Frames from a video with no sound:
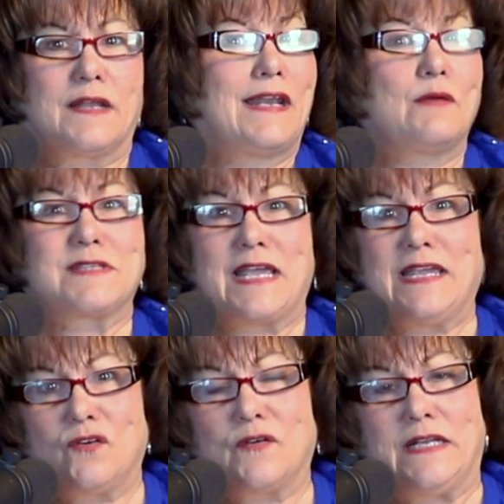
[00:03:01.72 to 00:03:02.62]
and I was
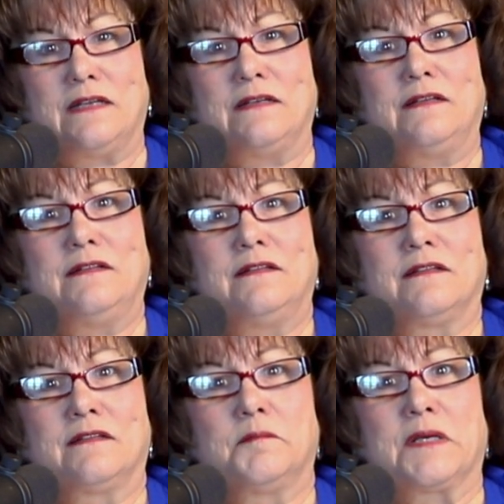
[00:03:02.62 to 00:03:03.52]
angry
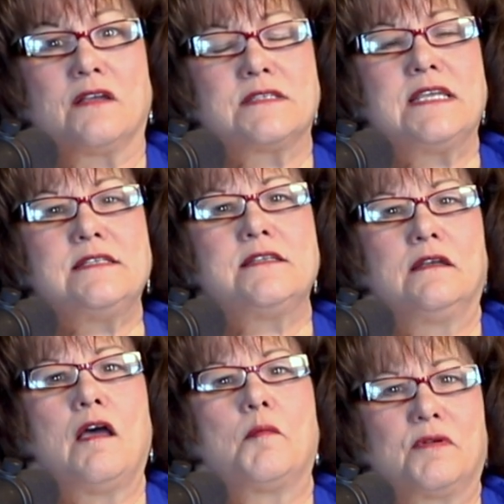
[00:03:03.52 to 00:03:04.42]
because he
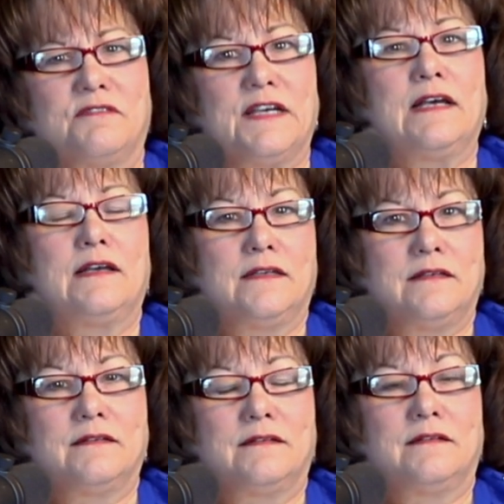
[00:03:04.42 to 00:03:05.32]
did not
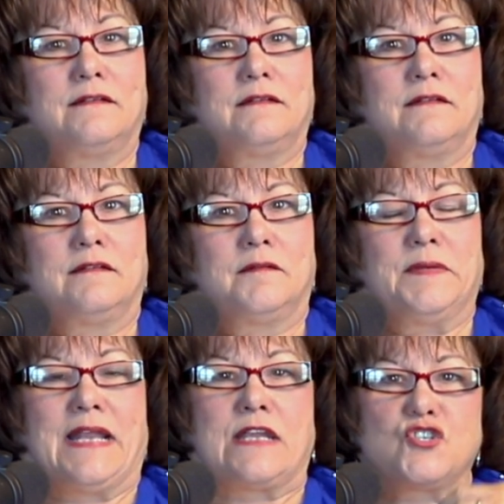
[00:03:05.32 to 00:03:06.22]
provide.
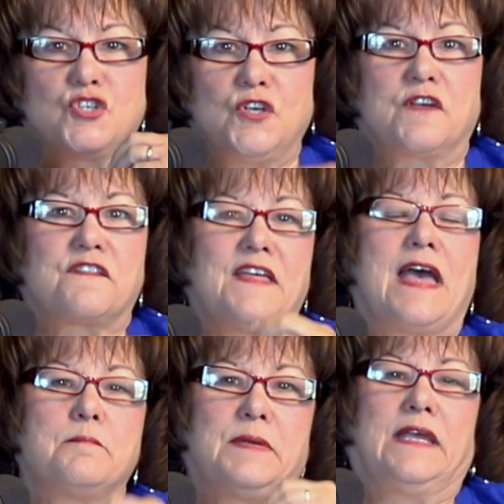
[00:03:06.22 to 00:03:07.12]
But I took
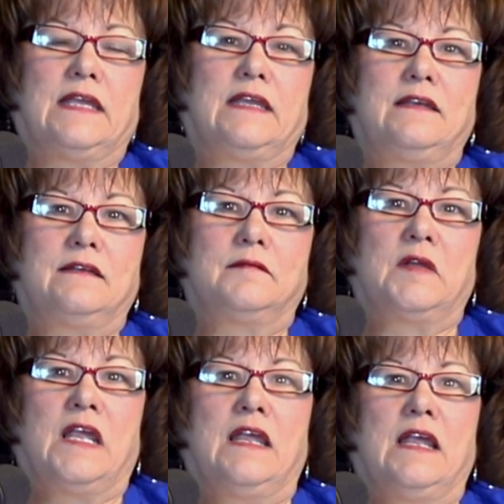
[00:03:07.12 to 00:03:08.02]
that pain
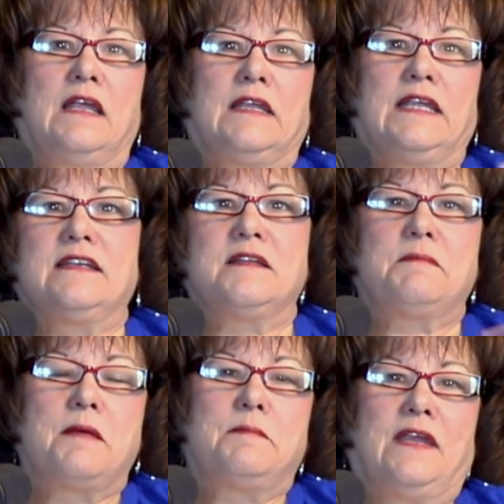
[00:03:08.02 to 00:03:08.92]
into
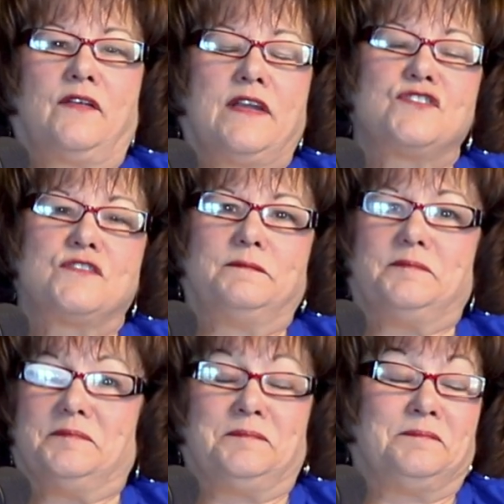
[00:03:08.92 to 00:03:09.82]
my marriage.
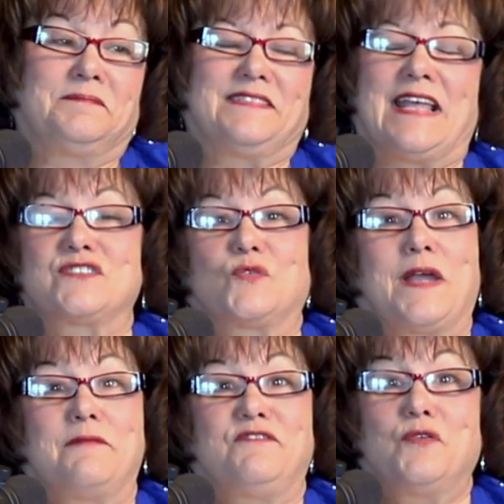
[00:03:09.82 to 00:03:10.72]
That's the
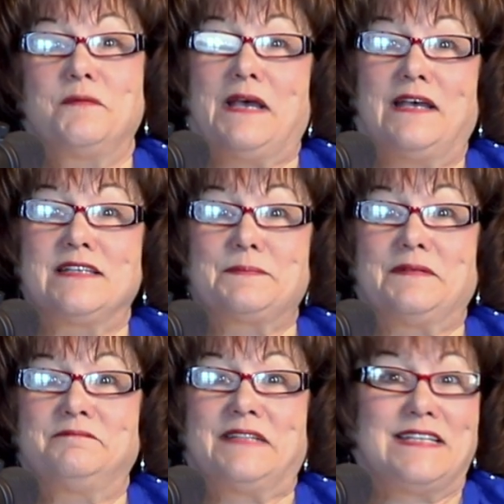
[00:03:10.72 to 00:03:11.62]
way I'm viewing my
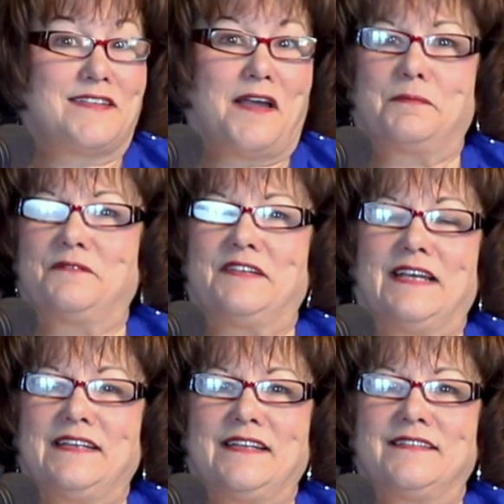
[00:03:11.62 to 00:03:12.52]
husband. He's not
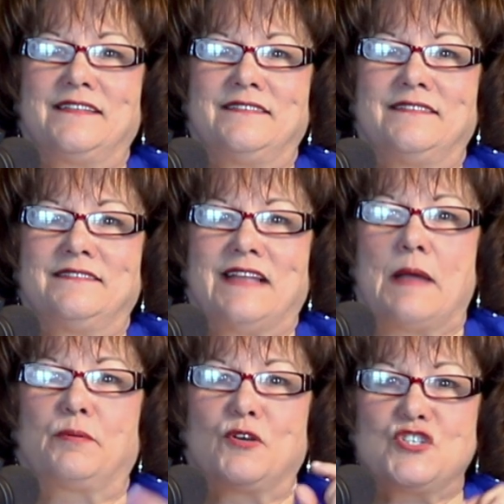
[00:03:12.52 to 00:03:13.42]
providing. I
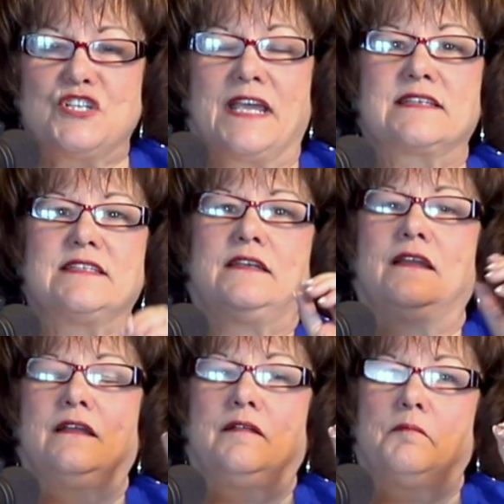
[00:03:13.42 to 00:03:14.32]
projected
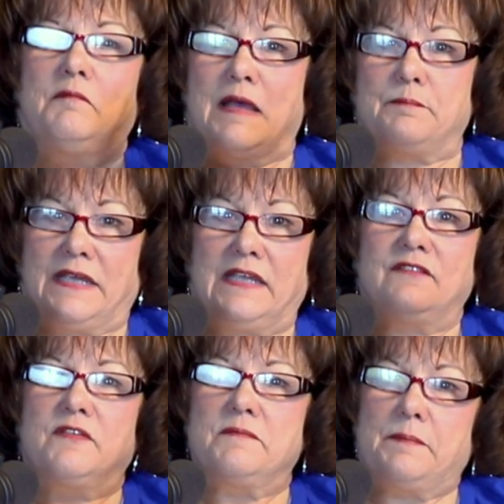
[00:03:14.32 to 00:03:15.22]
my
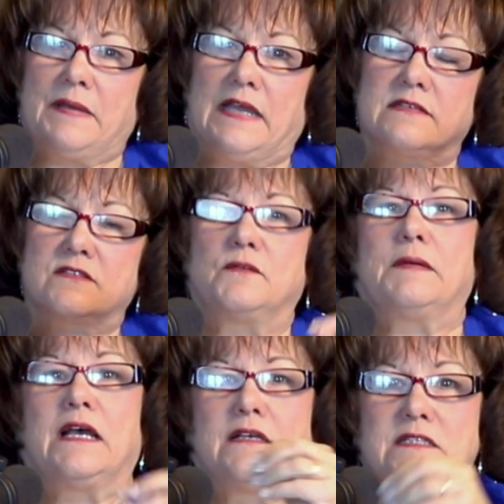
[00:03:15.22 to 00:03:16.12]
pain from the past to
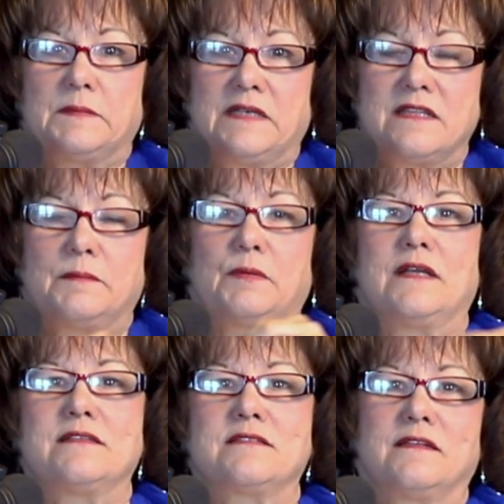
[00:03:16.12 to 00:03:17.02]
my husband in the
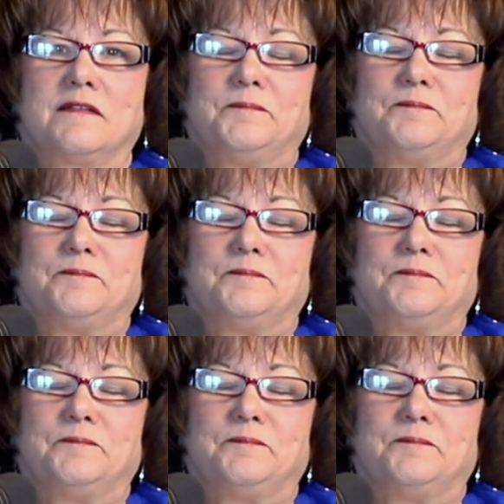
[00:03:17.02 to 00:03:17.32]
present.